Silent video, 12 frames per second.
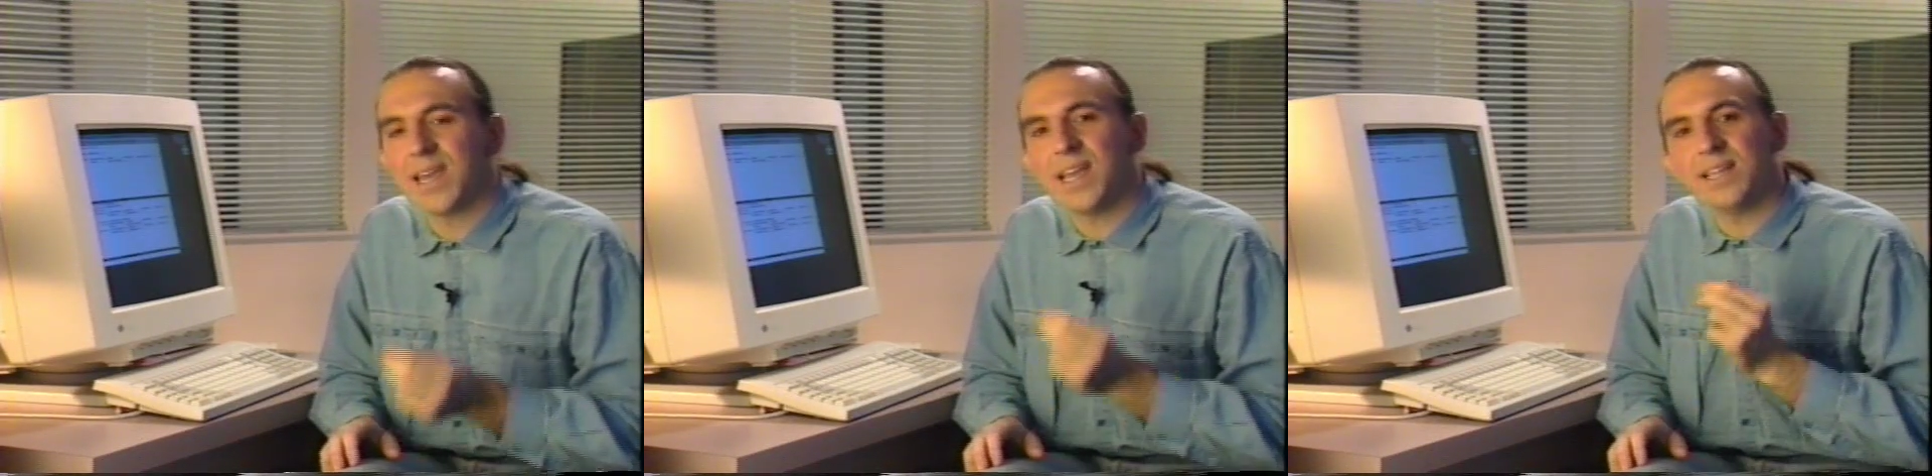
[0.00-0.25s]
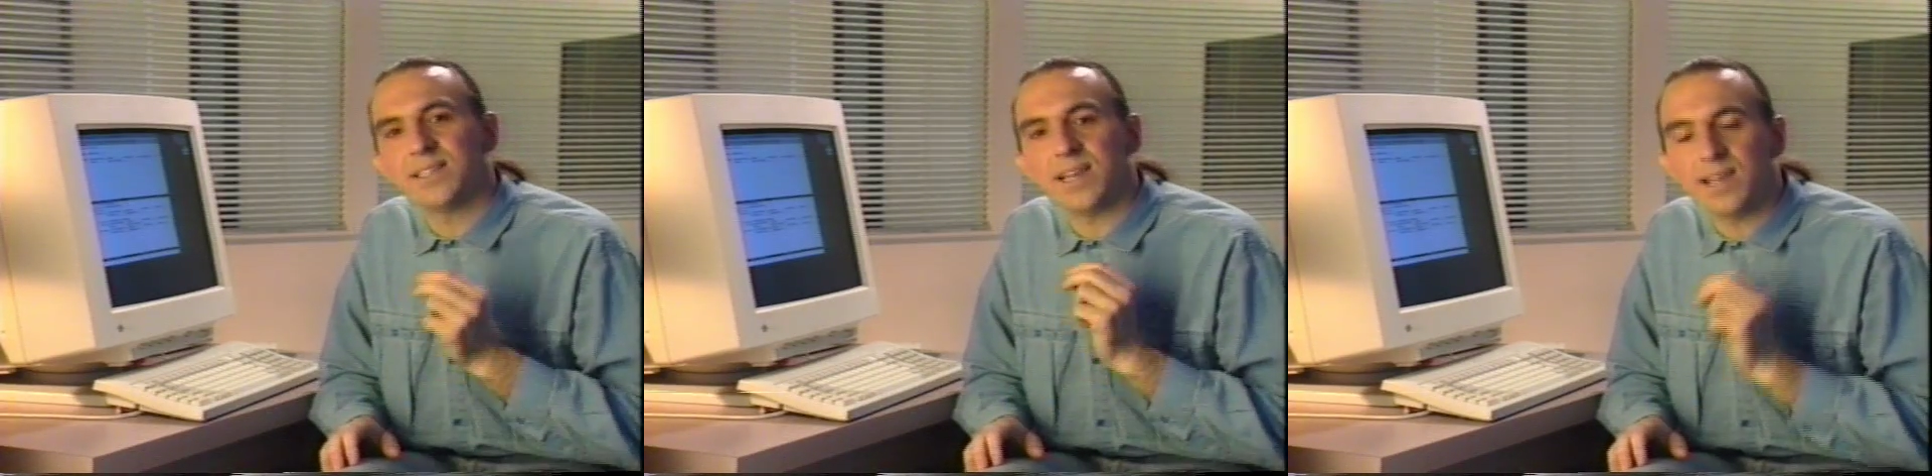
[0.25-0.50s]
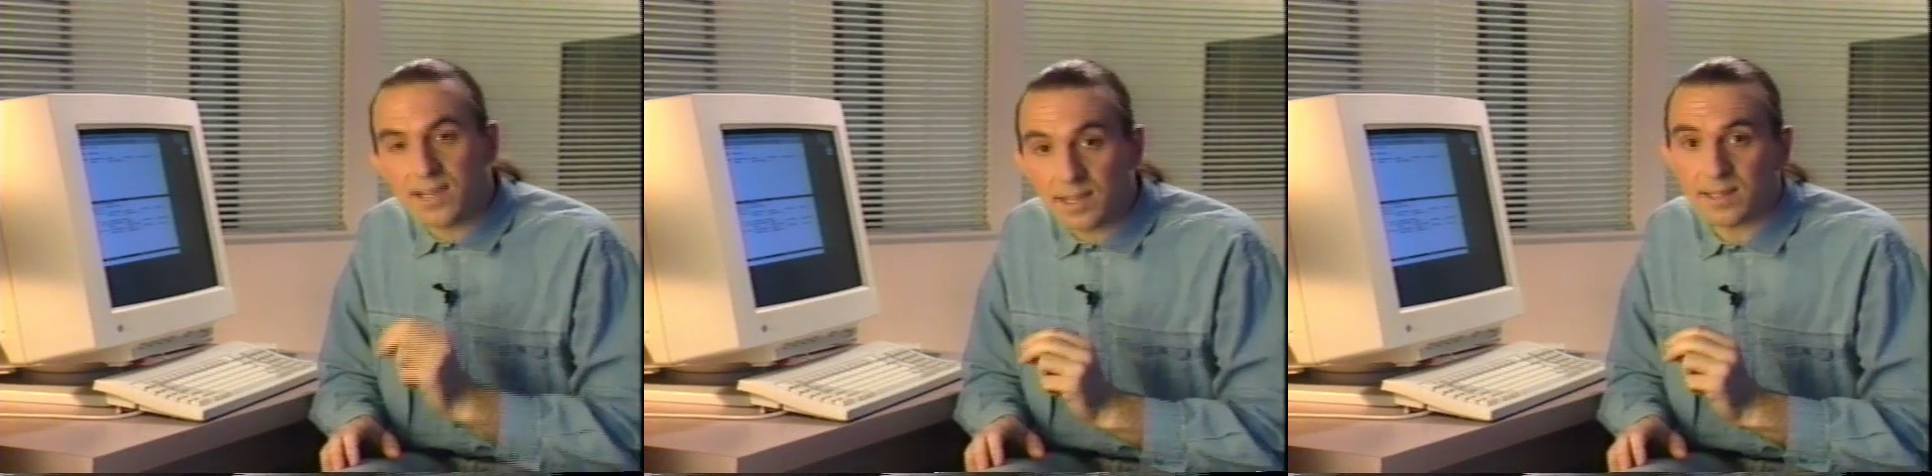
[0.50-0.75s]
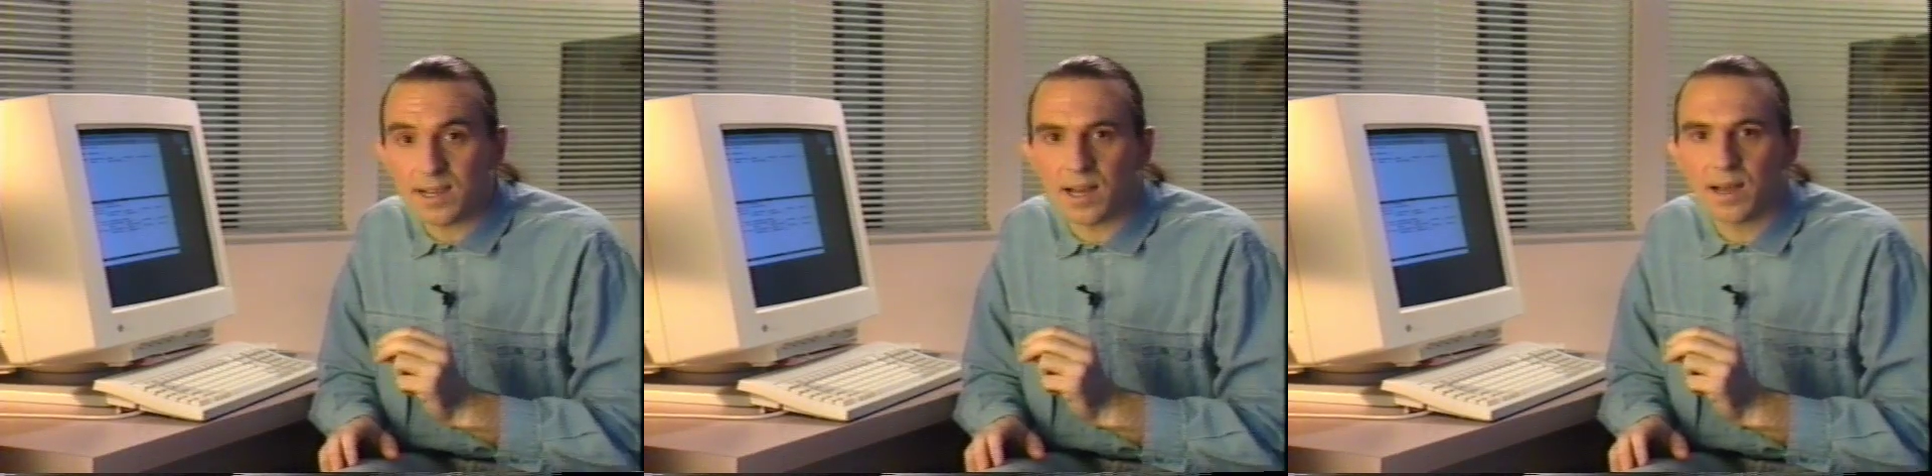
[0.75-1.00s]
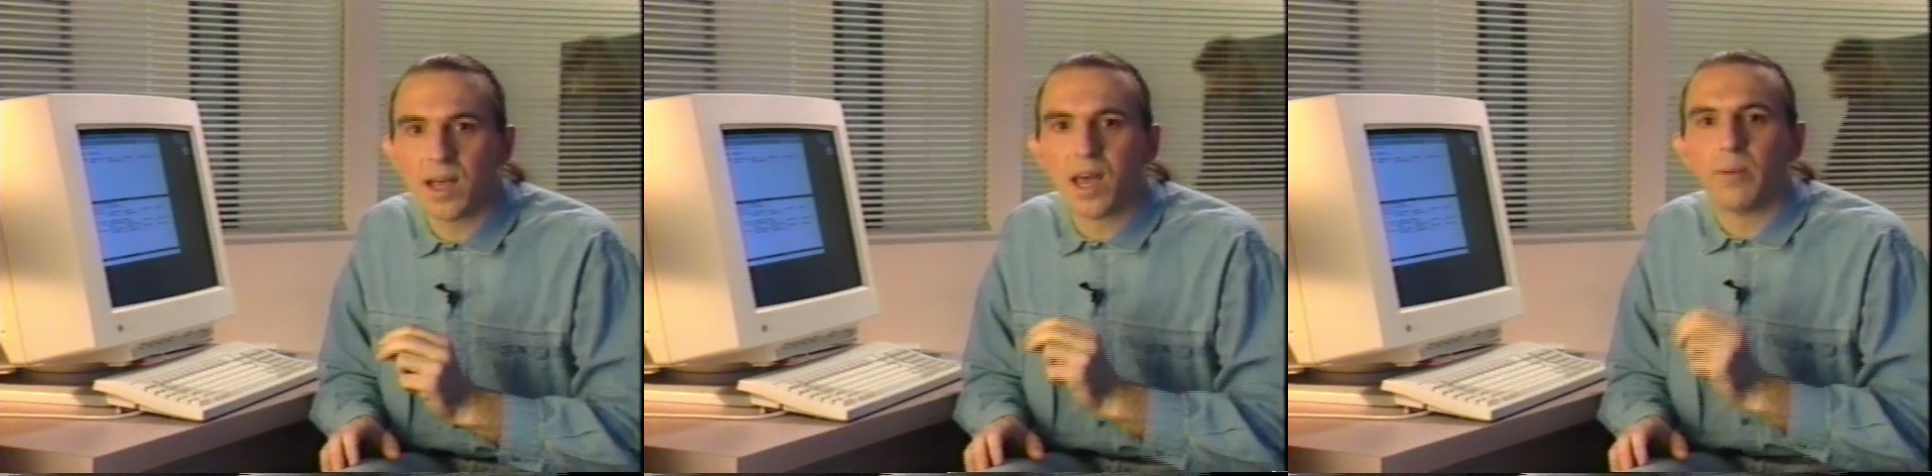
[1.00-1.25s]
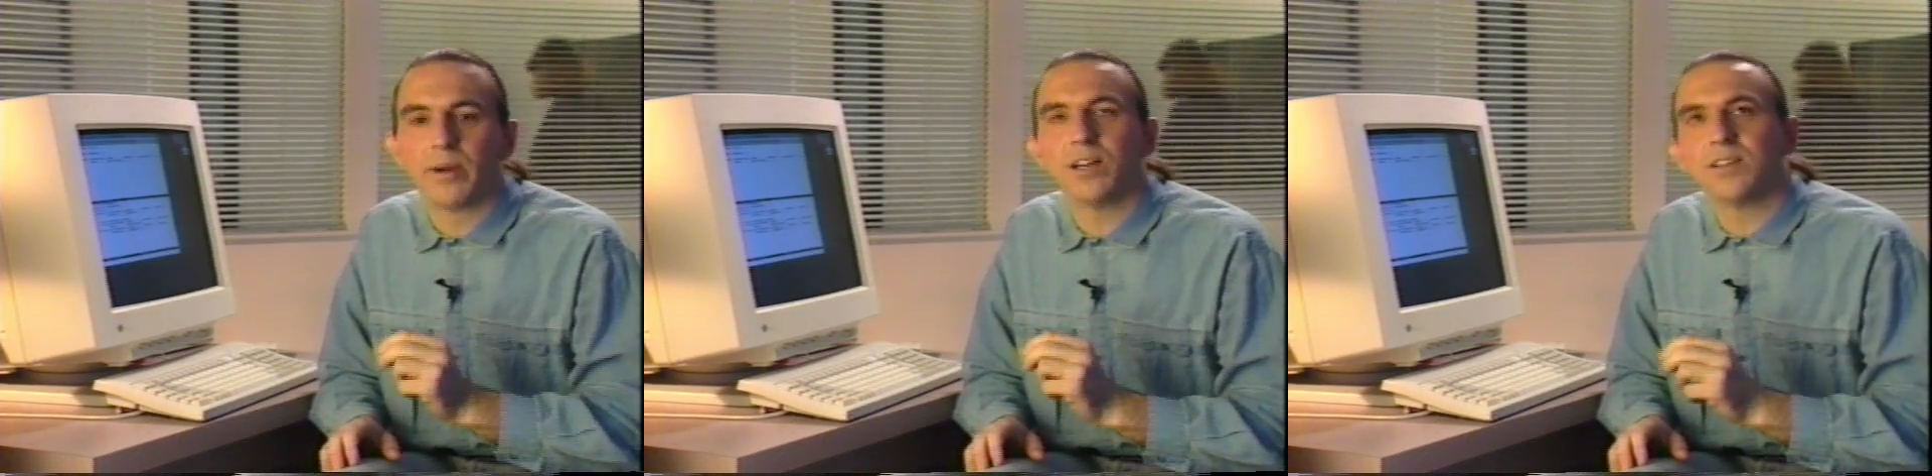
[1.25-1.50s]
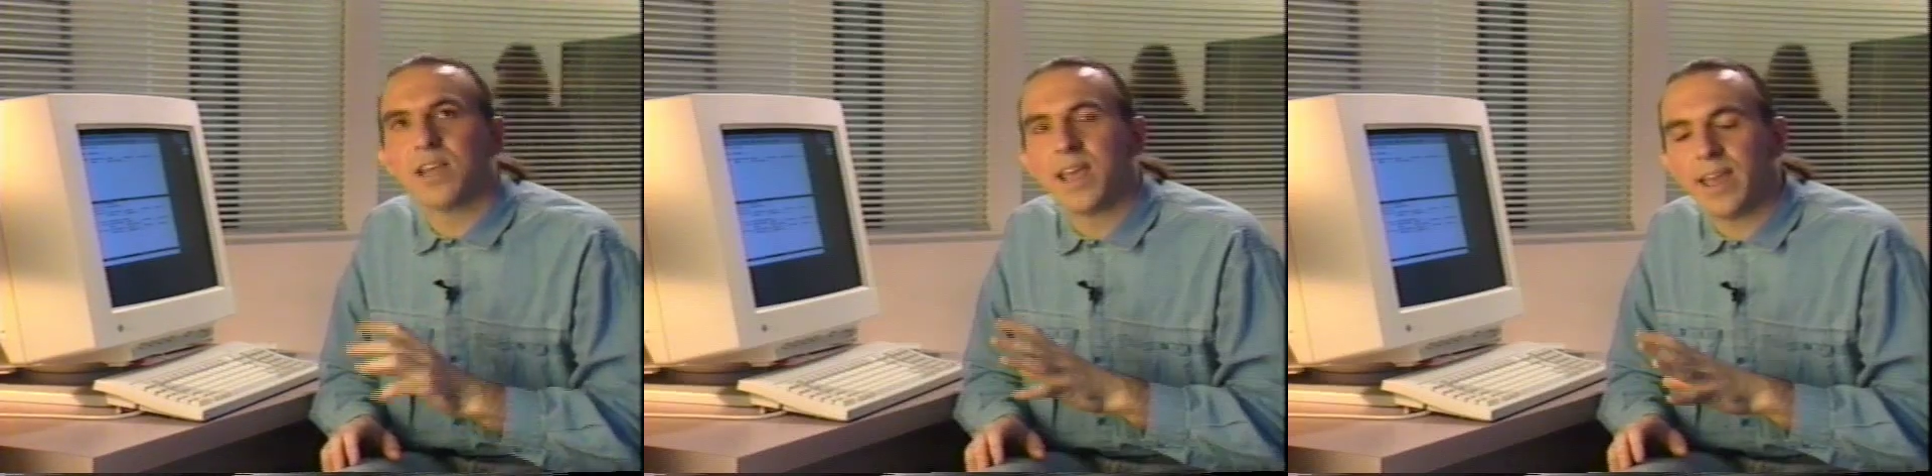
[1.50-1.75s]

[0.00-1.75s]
It's easier because